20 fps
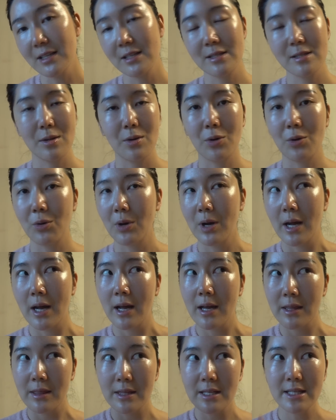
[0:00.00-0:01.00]
So
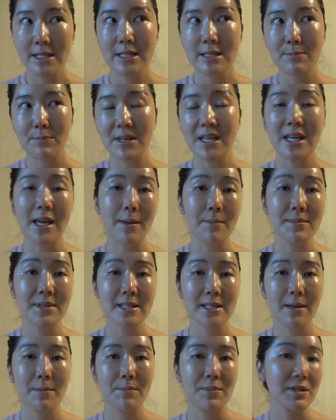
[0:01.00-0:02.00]
this PM
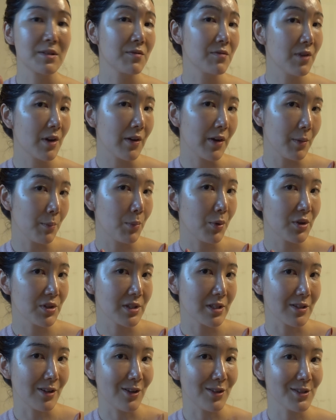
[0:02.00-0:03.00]
step is very
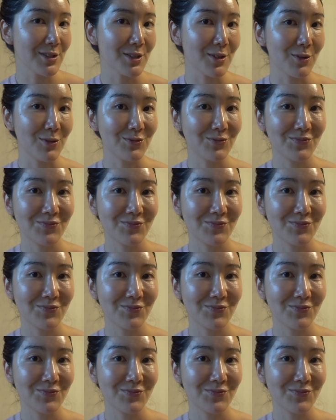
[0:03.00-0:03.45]
important also.